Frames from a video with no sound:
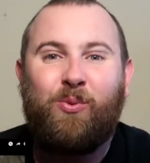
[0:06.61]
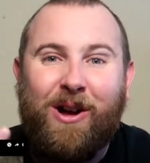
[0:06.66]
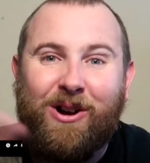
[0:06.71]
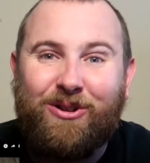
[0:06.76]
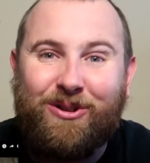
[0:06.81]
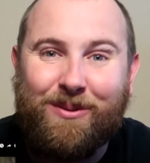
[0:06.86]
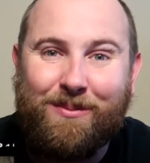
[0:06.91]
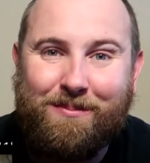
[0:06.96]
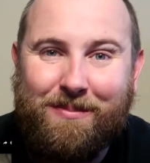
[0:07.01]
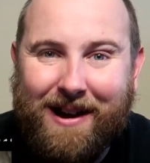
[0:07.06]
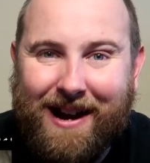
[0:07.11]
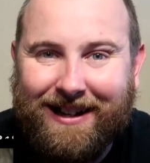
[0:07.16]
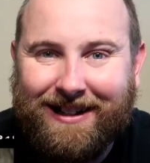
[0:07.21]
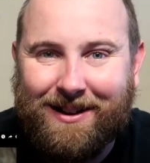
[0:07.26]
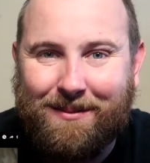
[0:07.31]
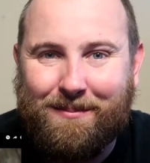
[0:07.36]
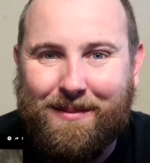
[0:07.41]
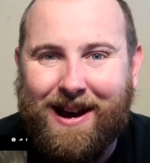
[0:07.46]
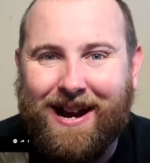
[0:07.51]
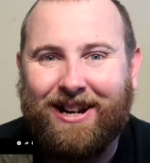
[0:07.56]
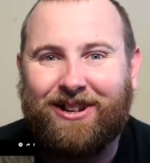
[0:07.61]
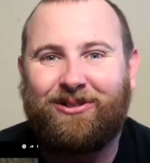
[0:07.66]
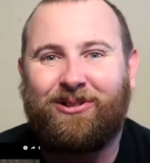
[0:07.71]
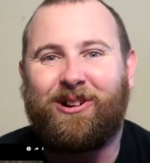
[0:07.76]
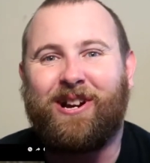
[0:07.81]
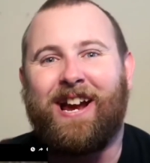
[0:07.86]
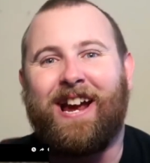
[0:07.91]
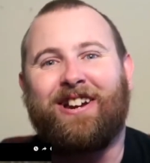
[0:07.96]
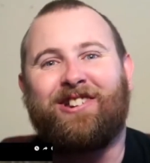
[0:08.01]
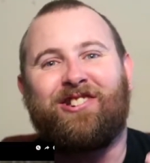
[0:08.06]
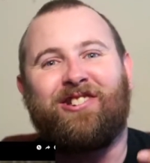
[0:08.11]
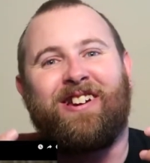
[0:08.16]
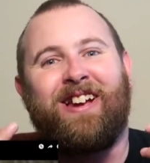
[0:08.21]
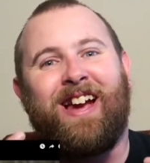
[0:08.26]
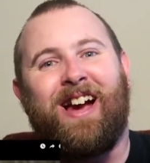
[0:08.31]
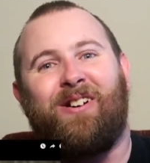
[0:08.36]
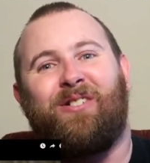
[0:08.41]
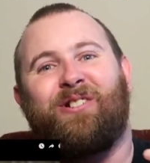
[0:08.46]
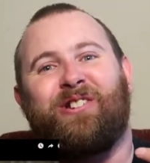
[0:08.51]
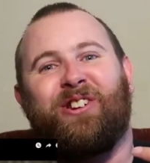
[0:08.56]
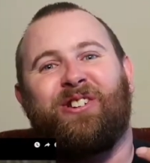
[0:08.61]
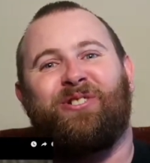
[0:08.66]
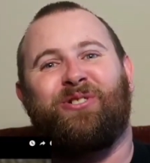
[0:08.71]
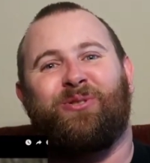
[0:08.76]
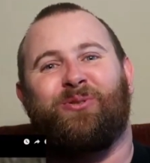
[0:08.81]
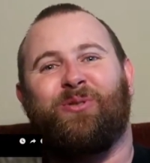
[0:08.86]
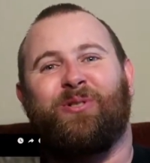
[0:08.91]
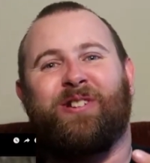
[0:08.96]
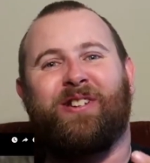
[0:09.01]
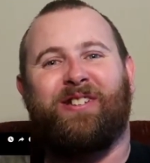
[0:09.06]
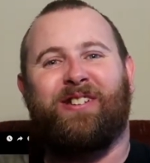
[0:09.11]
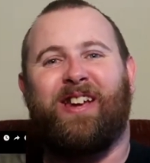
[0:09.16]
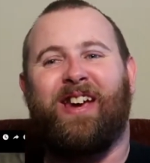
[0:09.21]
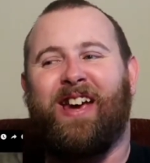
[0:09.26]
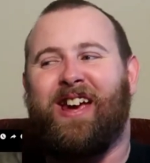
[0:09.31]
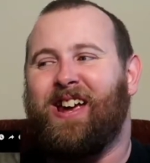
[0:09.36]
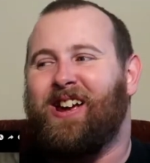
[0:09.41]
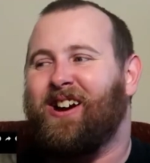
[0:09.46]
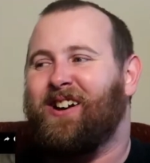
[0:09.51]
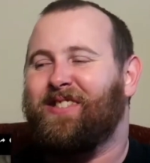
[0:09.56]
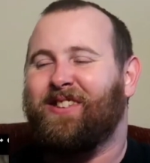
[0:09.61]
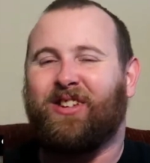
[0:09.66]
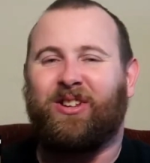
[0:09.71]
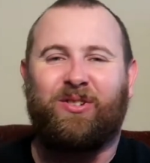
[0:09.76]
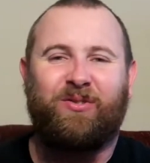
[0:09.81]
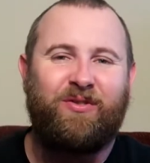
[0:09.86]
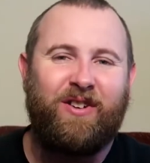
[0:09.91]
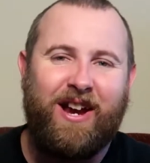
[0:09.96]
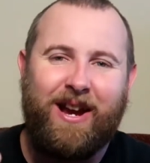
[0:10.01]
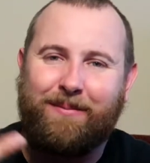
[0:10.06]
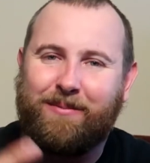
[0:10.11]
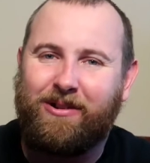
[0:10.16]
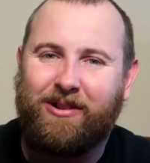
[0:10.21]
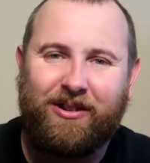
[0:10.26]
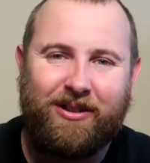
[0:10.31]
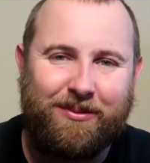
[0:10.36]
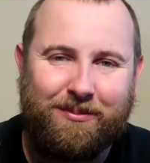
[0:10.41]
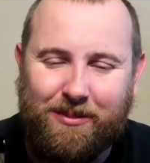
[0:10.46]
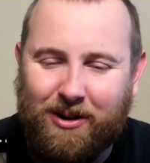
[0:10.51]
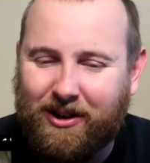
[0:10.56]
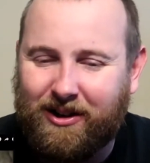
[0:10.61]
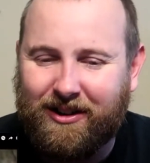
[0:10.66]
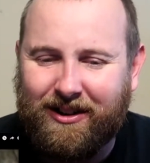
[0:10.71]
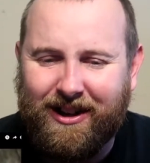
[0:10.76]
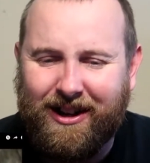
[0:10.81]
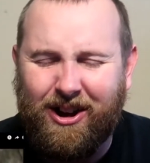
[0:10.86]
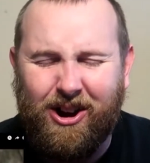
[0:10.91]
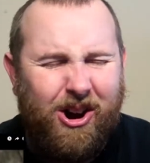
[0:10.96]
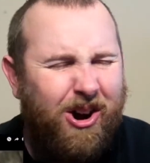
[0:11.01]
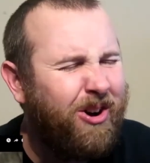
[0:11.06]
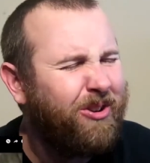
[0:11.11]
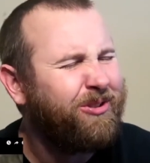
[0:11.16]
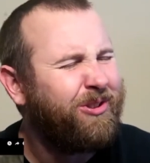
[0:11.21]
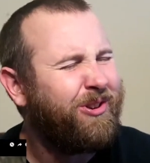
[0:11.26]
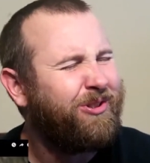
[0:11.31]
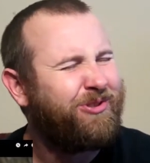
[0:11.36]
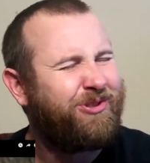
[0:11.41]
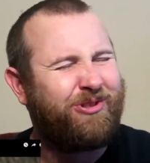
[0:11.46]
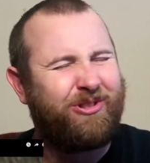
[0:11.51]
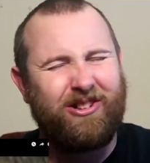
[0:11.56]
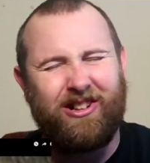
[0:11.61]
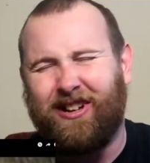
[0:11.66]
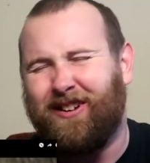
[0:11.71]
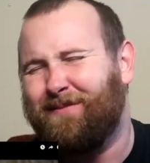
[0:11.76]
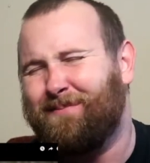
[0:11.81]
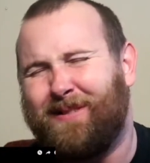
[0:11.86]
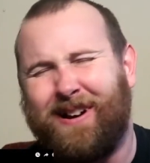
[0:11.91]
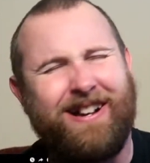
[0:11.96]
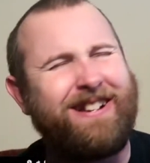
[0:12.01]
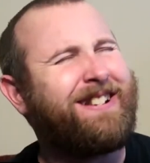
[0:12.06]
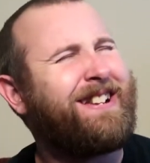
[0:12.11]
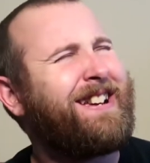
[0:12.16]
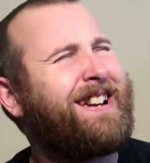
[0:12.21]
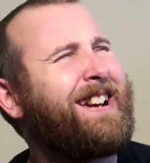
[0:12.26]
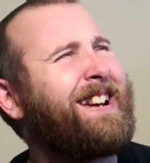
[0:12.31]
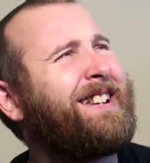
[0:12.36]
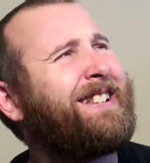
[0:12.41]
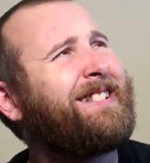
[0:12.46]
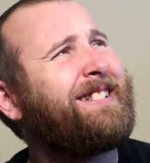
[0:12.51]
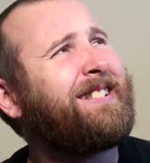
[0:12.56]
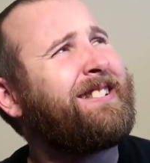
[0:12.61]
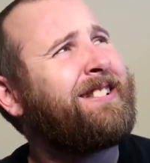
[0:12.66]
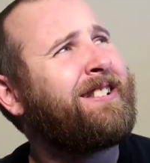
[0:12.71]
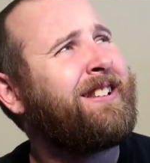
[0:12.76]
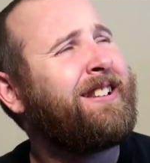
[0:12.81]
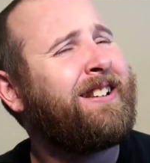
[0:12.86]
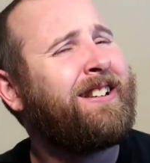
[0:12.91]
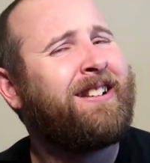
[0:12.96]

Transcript: Welcome back to Max Reaction. How are you doing today on this fabulous Monday? Oh, don't you love Mondays?